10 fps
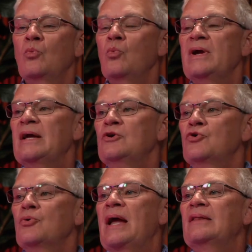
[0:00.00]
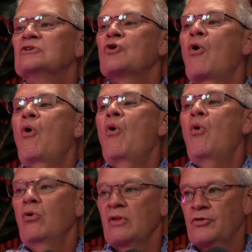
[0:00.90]
we can create this
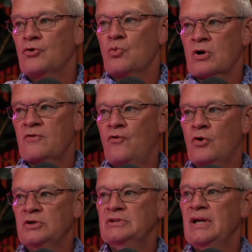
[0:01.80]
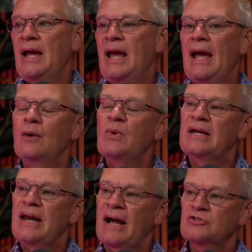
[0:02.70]
whole other workforce, and we
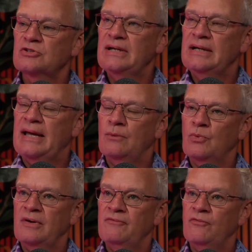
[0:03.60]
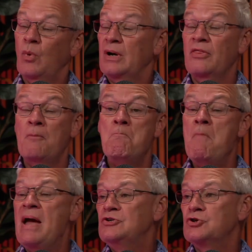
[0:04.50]
can actually get rid of one of the
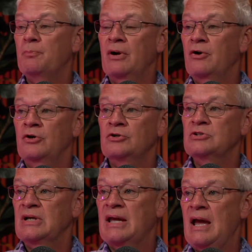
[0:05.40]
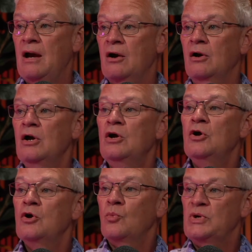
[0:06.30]
major barriers to care,
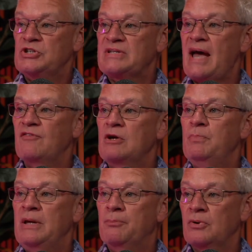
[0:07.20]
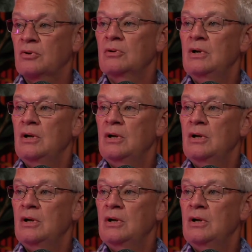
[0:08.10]
which is having people